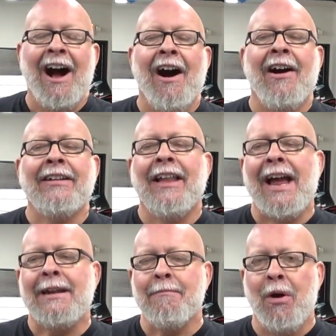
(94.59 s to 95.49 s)

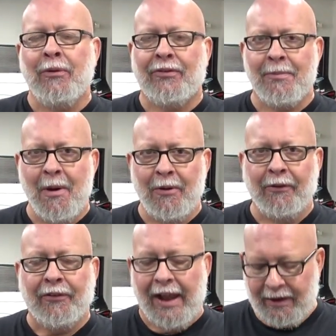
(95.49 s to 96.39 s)
Unlike most
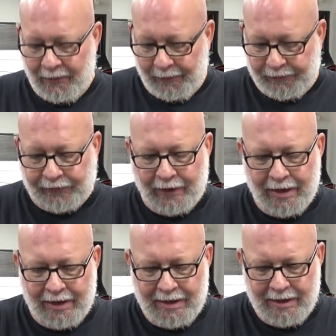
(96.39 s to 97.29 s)
motorcycles,
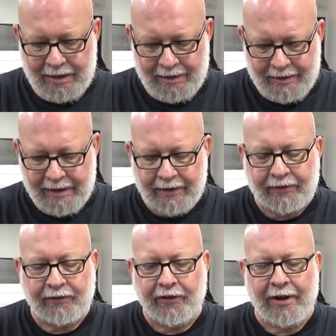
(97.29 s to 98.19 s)

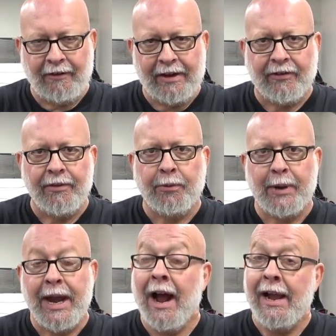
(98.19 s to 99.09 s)
this Generation
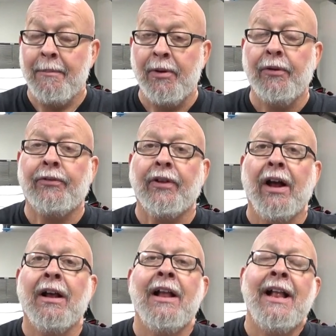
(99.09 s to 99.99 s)
3
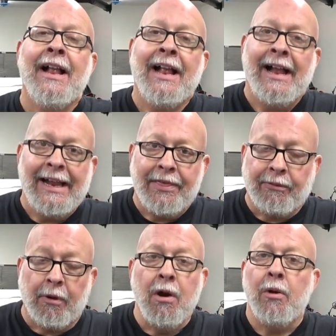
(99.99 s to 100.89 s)
Hayabusa
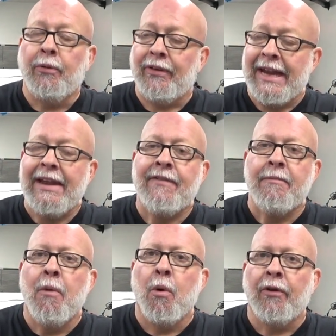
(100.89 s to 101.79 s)
throws
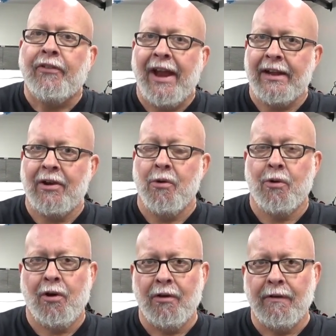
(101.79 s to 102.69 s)
even more technical
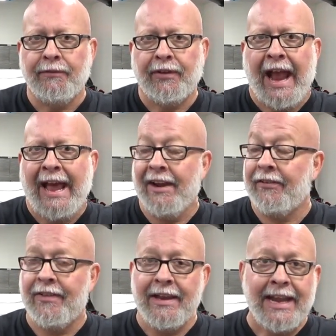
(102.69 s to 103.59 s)
curves at
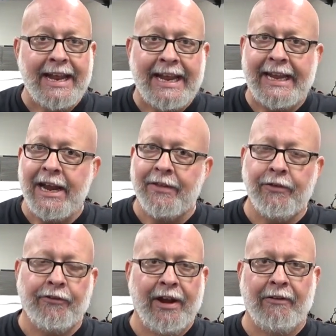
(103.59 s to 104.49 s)
us than any other
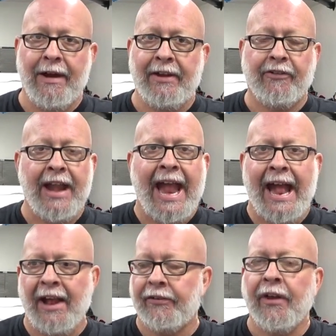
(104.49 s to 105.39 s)
generation
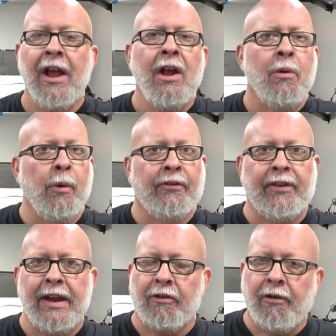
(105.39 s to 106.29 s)
has. We're
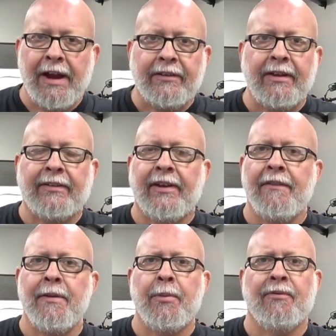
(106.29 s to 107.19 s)
seeing crazy
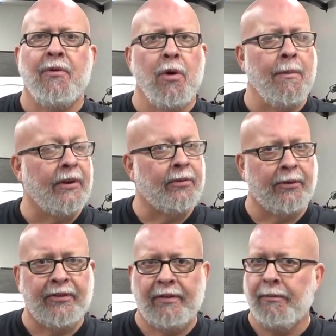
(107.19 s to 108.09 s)
stuff in
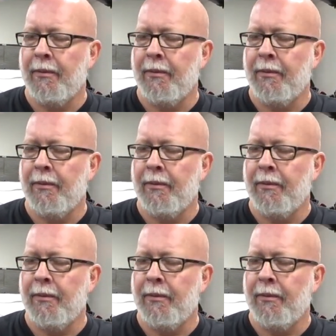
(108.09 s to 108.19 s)
performance,